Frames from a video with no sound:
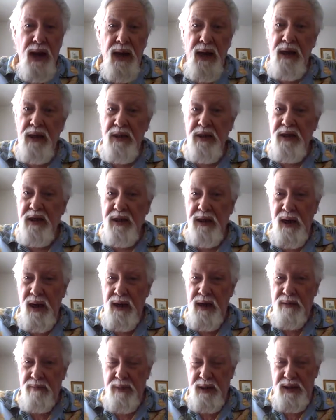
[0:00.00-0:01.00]
a
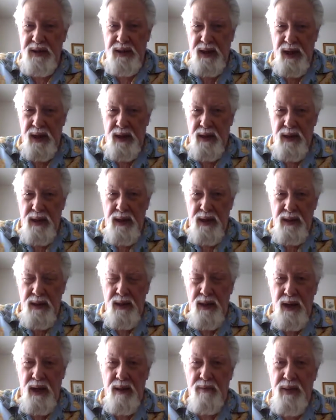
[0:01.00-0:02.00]
slight mistake
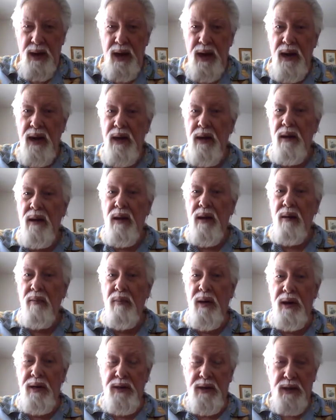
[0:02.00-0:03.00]
that I made,
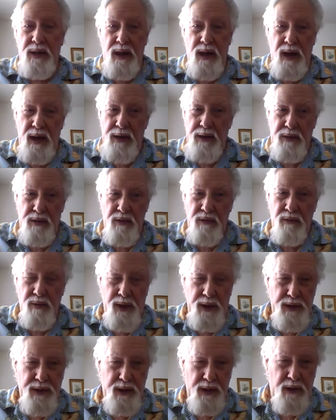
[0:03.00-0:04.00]
but uh, I do
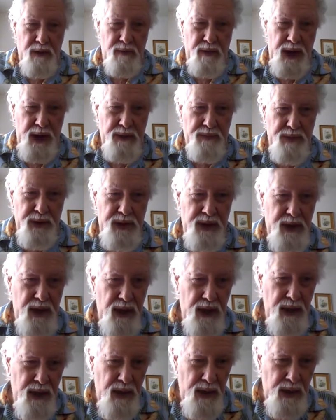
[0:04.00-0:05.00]
like to correct
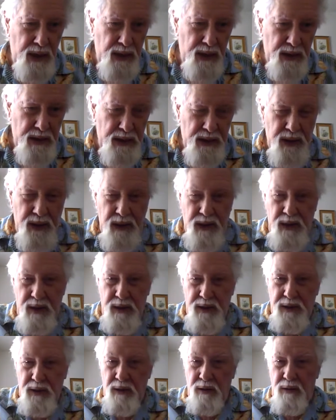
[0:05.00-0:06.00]
mistakes.
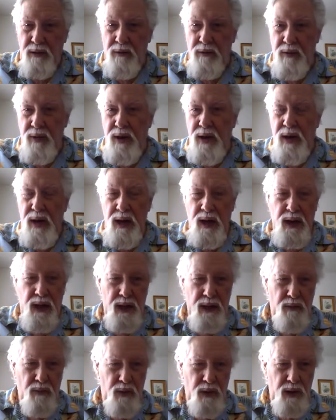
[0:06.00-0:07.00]
So
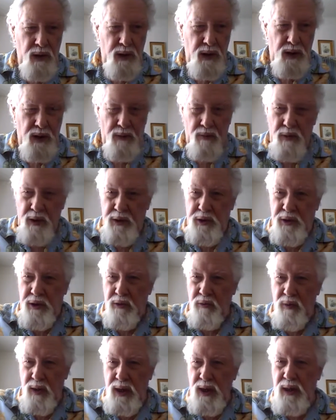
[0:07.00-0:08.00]
I will uh, wish
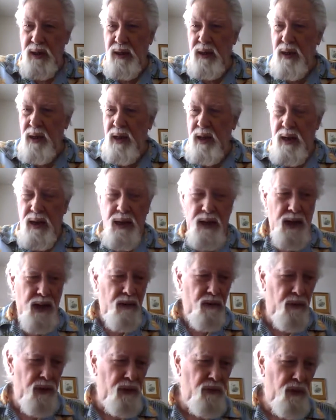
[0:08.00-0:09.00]
you well,
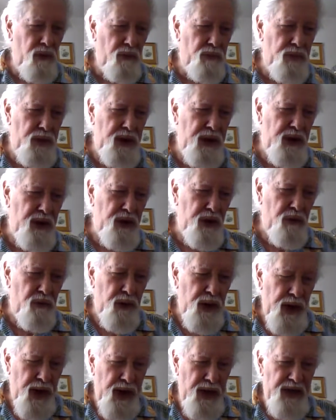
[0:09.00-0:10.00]
and we will be
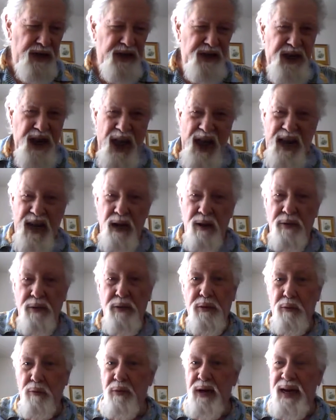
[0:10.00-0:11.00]
doing Dake
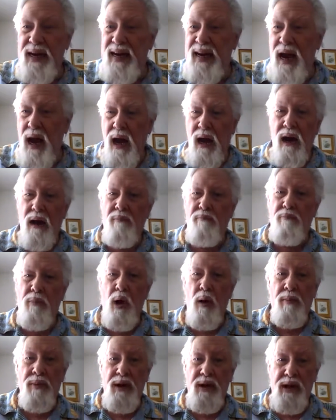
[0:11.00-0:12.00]
3
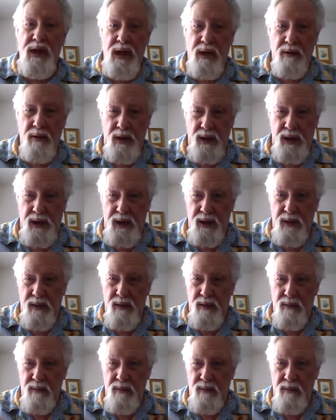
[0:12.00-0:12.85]
momentarily.